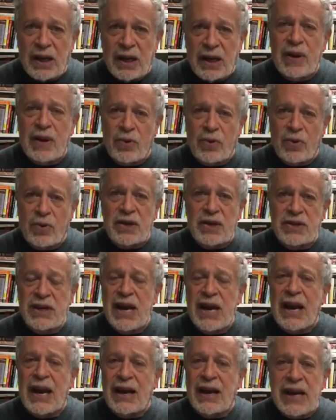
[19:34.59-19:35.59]
a big price,
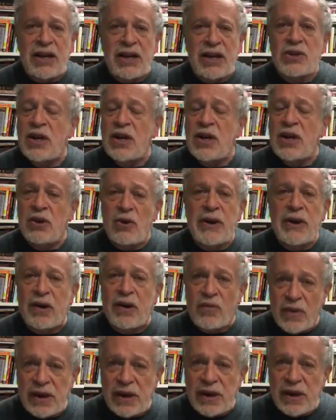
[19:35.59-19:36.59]
and that is you don't
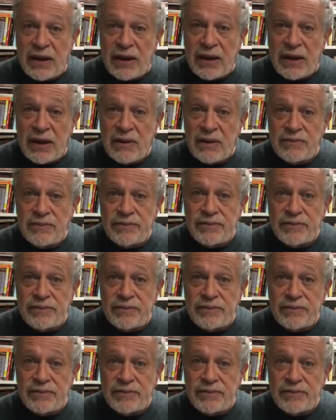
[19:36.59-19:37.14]
get reelected.